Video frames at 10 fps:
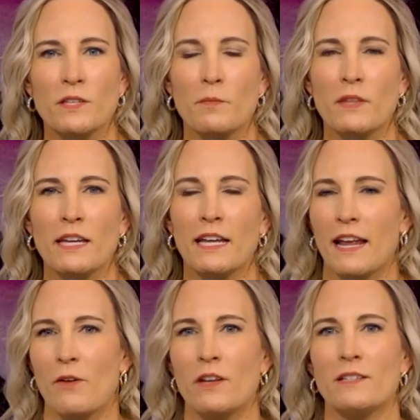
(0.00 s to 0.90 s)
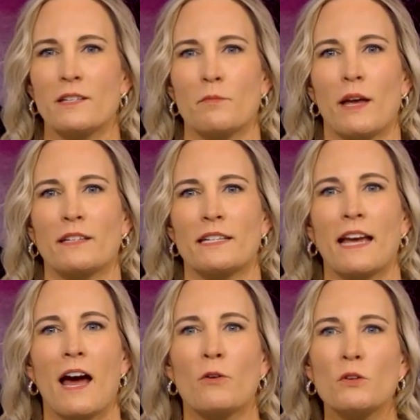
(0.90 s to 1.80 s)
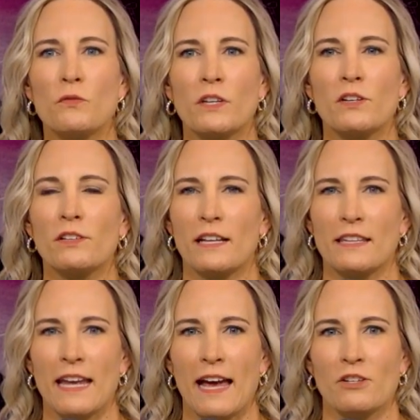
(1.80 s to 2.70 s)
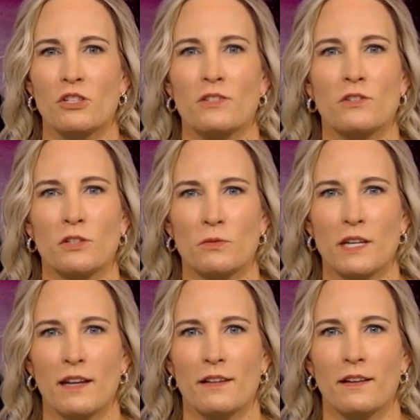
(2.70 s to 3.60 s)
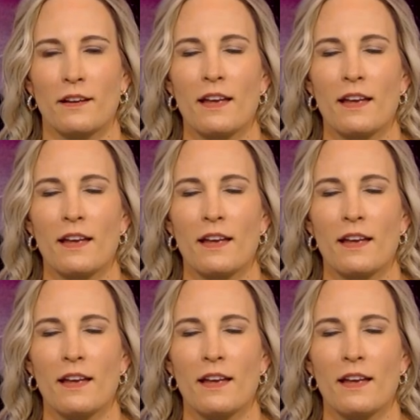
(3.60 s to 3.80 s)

something and how that is impacting how you feel and the actions you take.